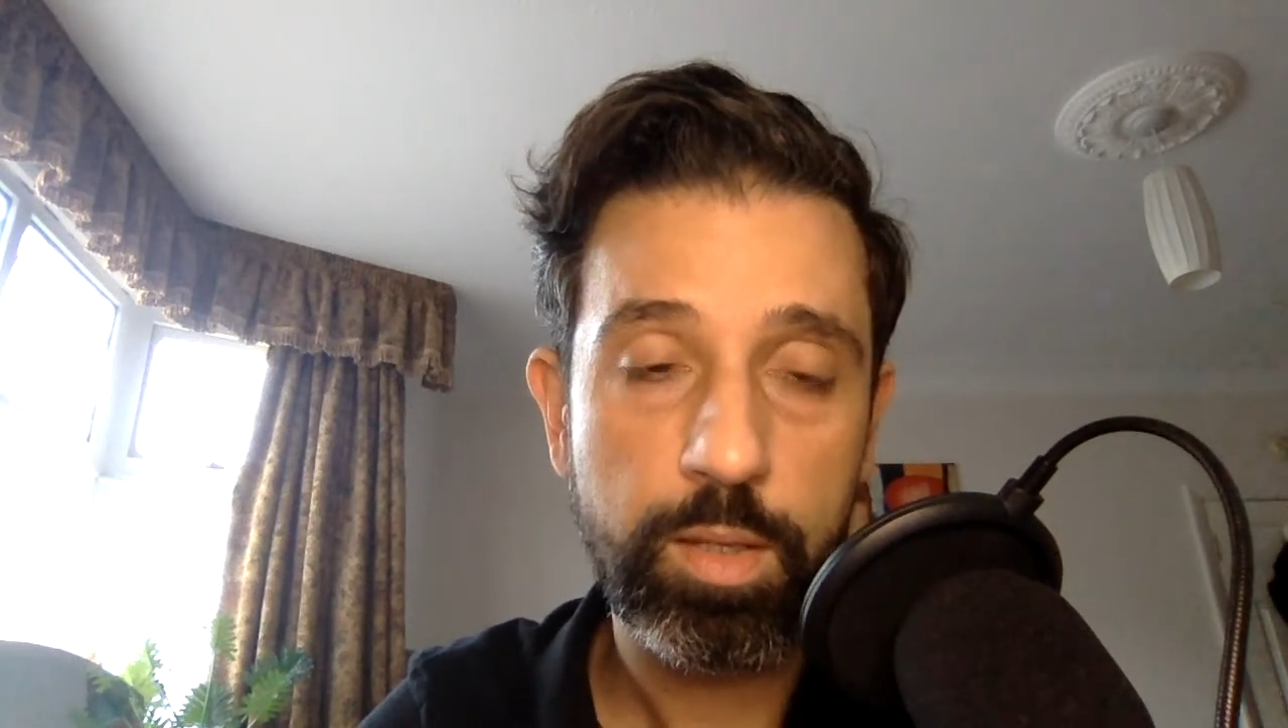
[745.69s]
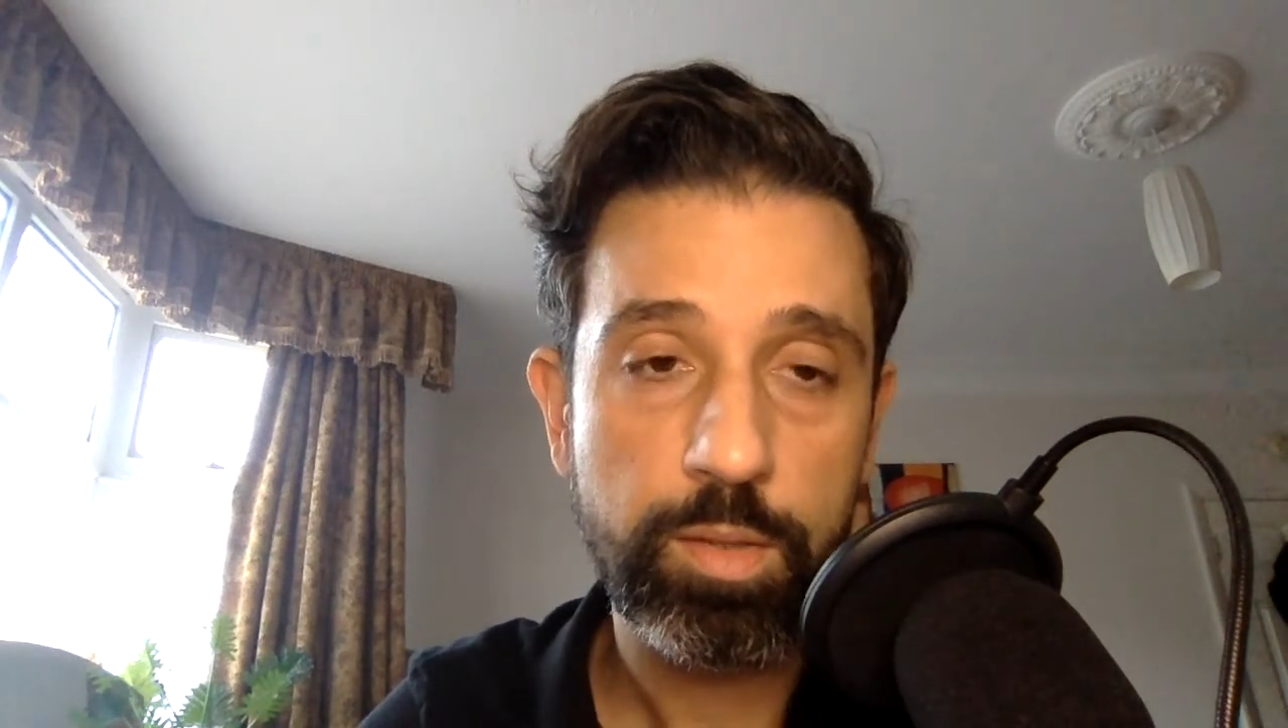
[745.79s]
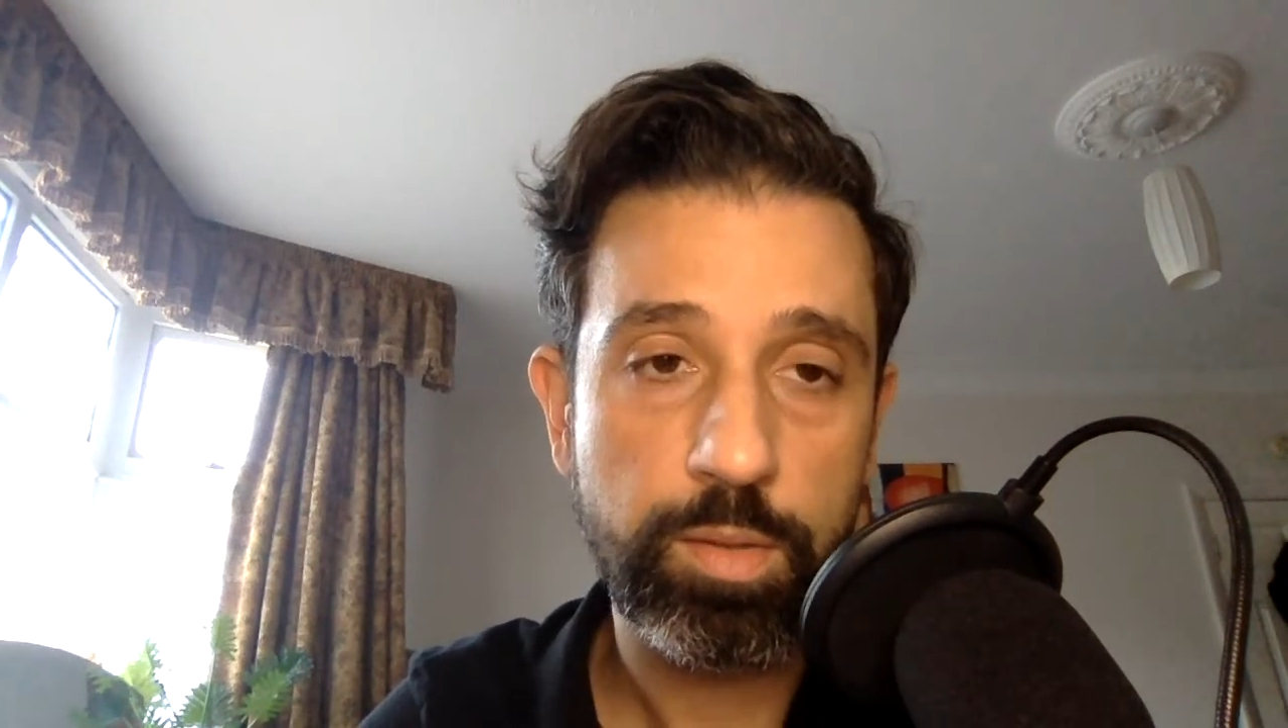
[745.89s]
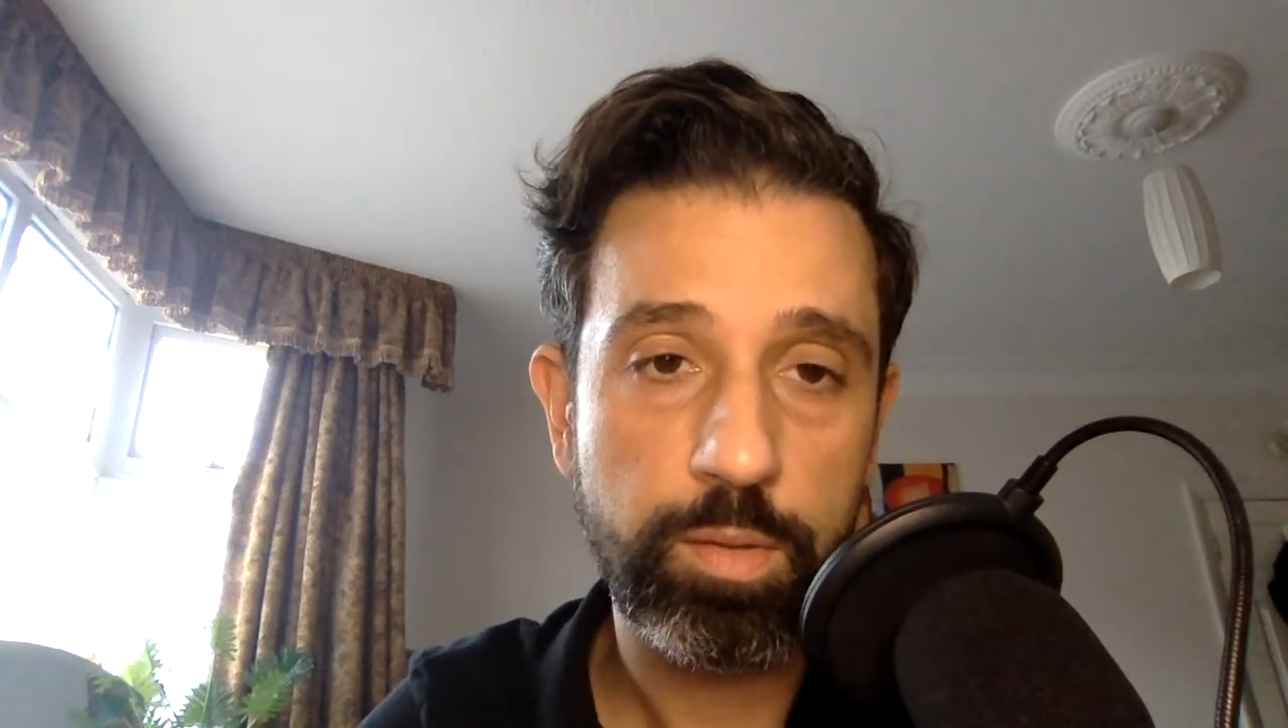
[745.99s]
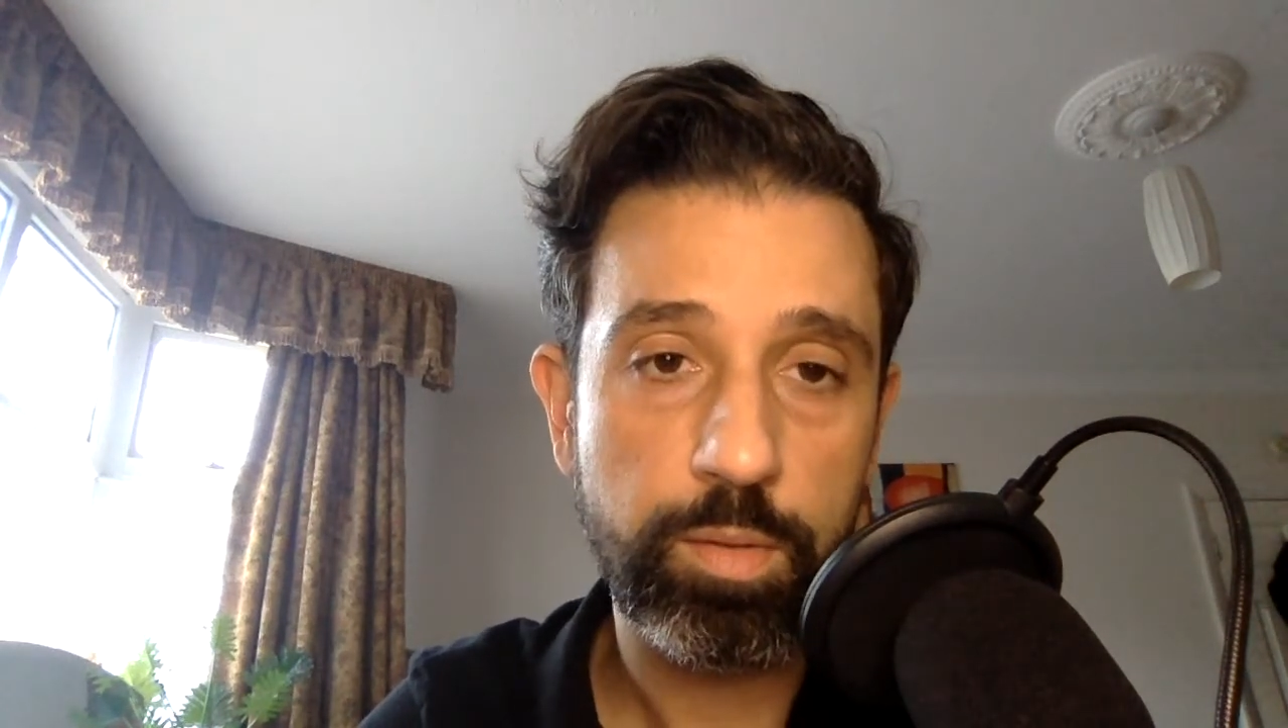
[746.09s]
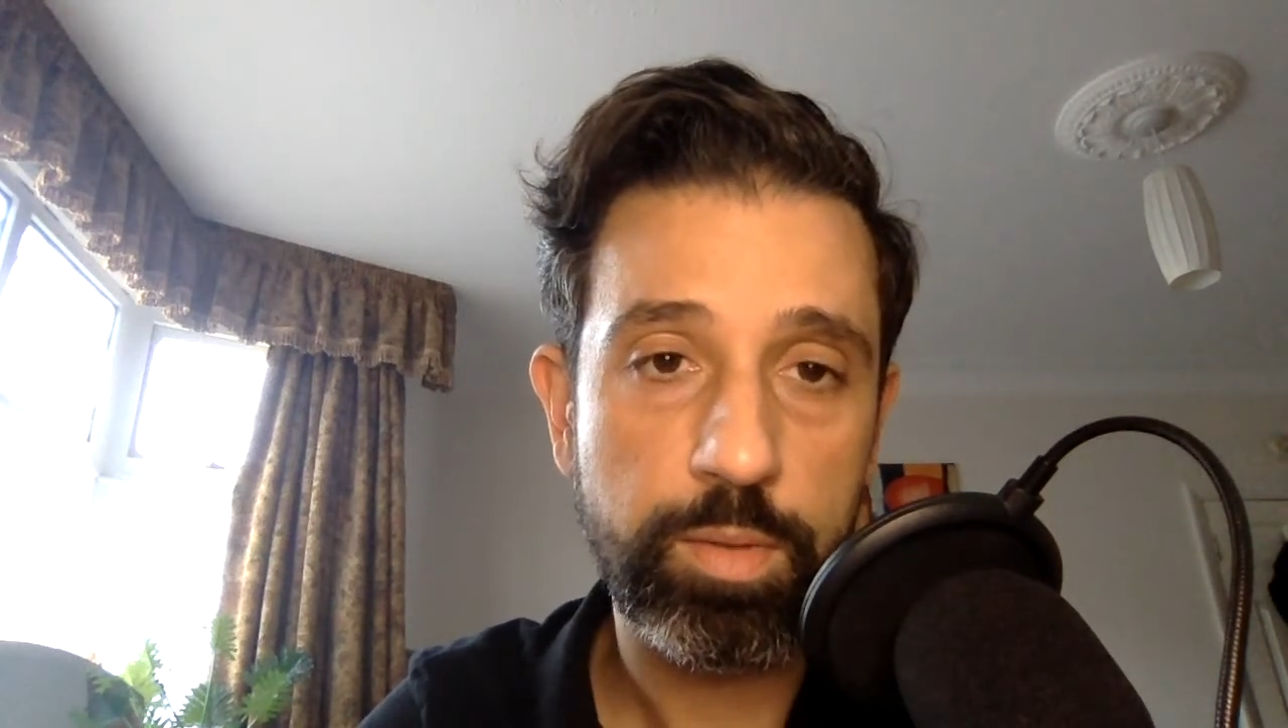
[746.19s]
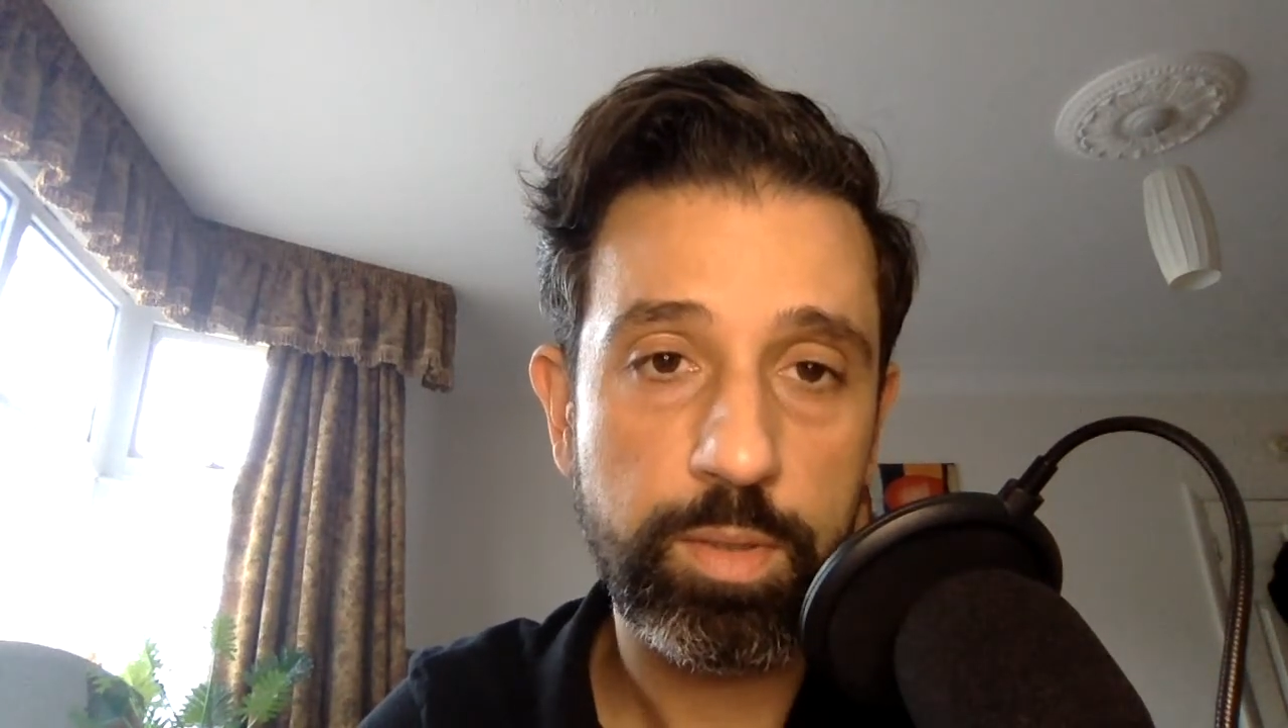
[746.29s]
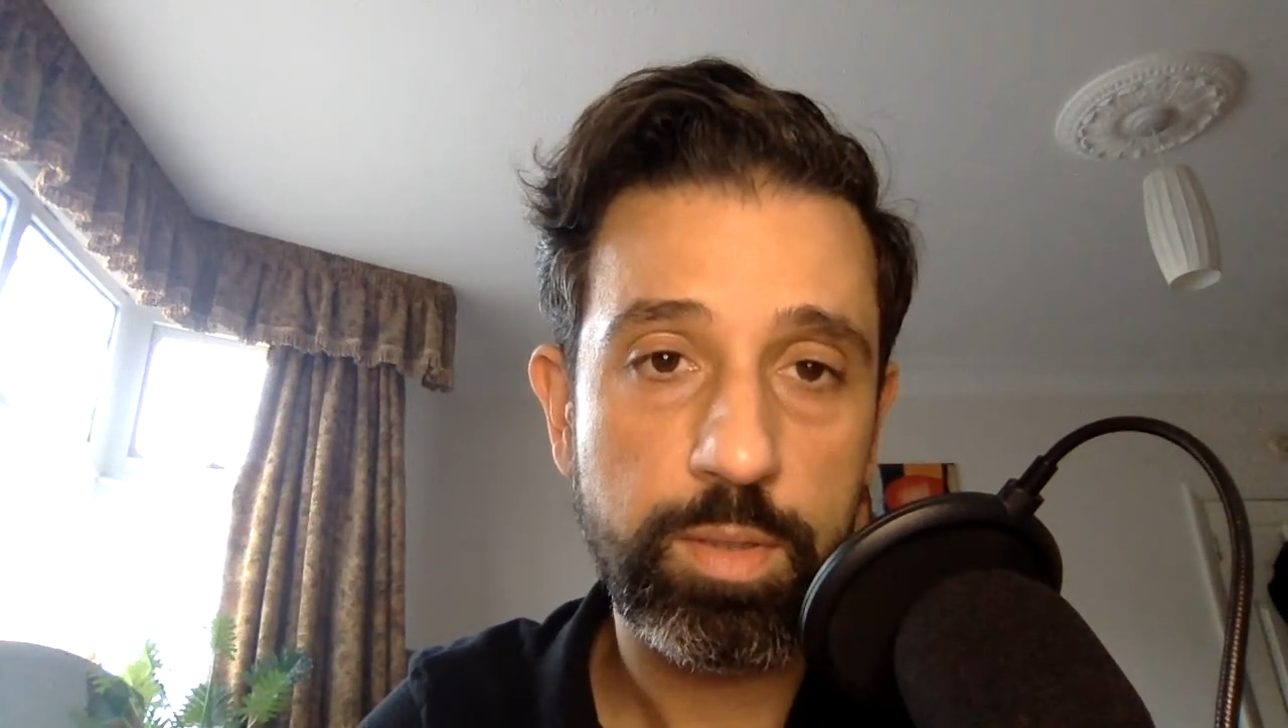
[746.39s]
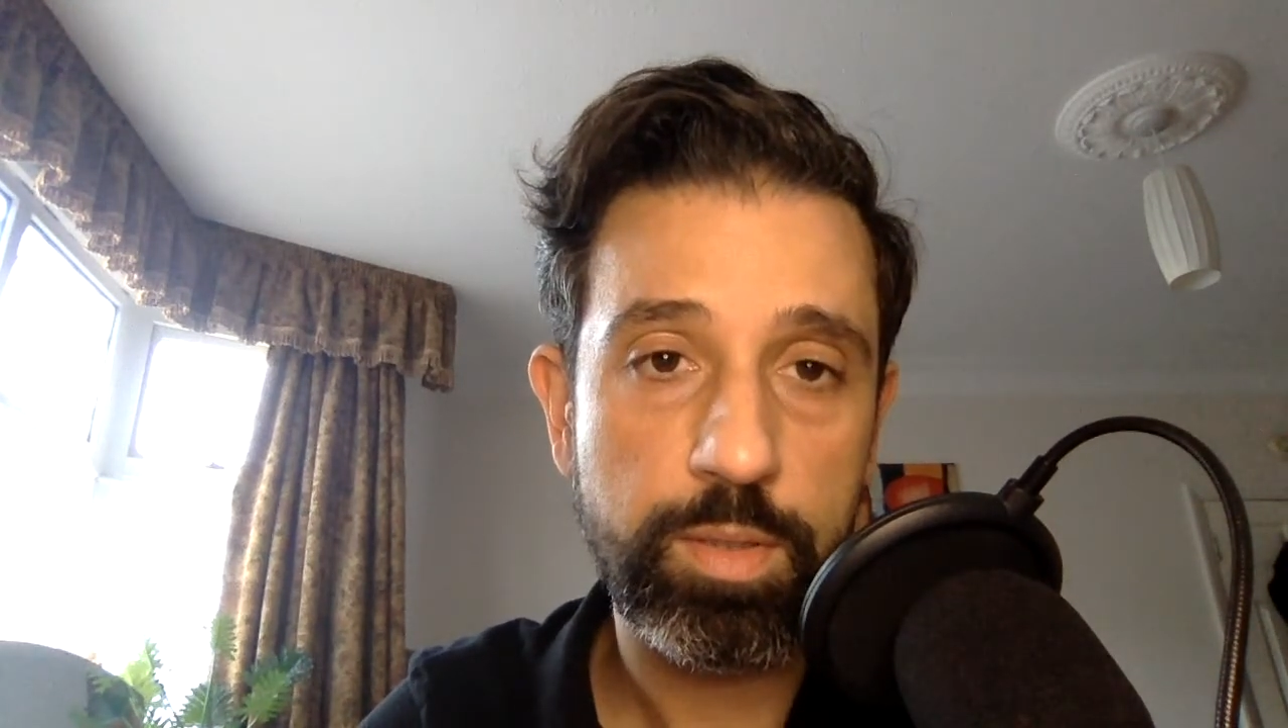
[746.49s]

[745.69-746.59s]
So there is